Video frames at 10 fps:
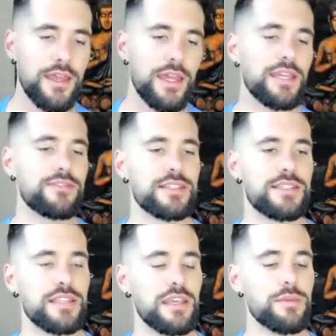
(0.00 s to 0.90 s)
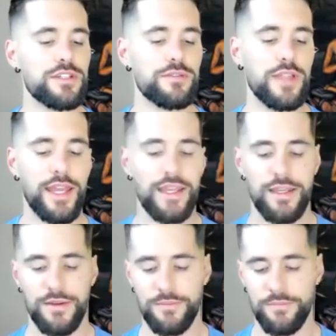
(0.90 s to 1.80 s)
It gives us this image of
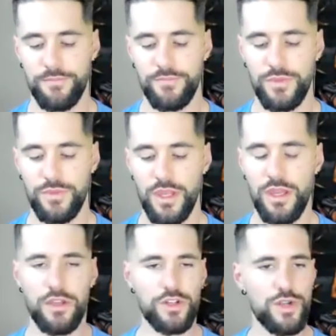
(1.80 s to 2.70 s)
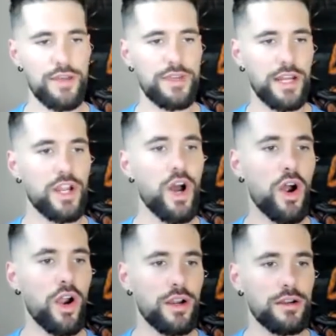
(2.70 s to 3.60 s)
like you're driving in a
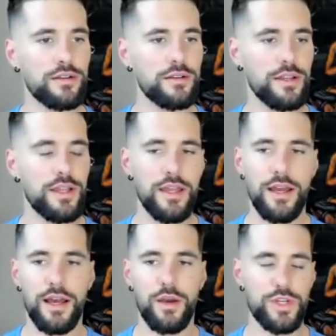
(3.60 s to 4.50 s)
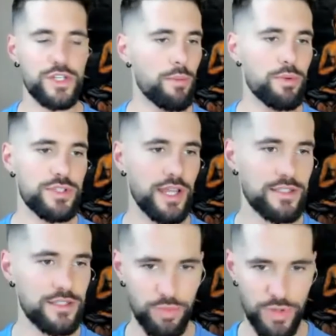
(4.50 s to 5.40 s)
car, uh, which
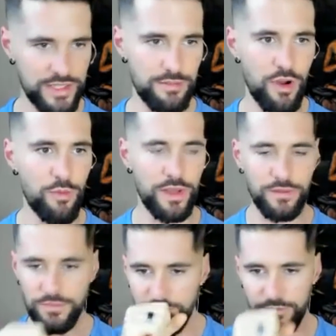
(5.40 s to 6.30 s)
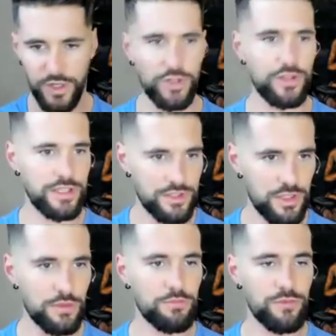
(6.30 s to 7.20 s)
represents the present moment. you know, this is
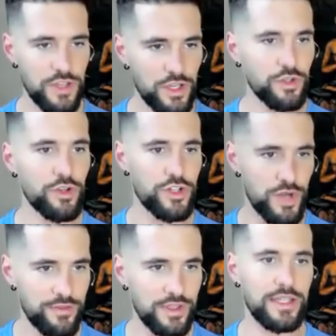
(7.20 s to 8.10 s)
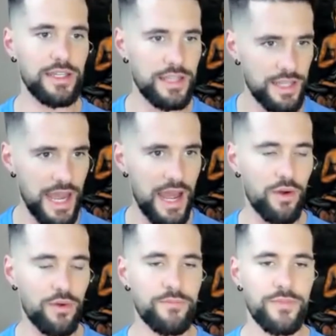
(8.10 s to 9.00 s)
the vehicle you're driving in, in the now.